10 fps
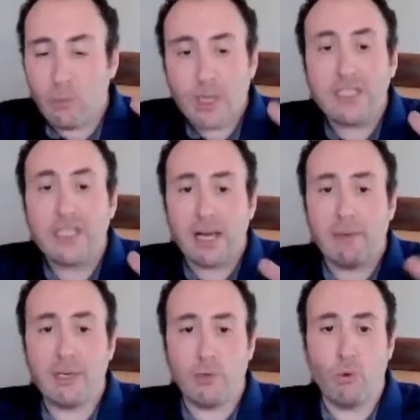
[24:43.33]
what is this
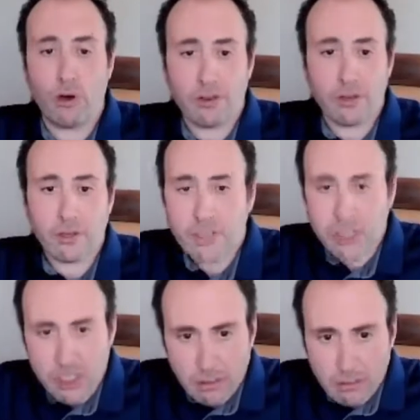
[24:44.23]
company worth
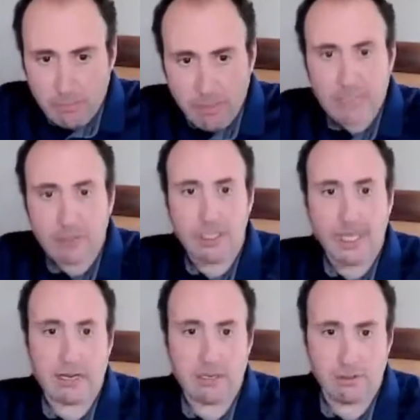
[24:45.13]
just based on its
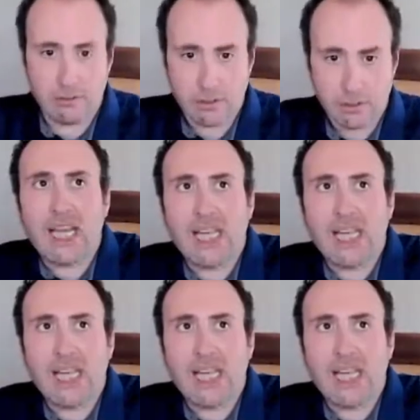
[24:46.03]
cash flows?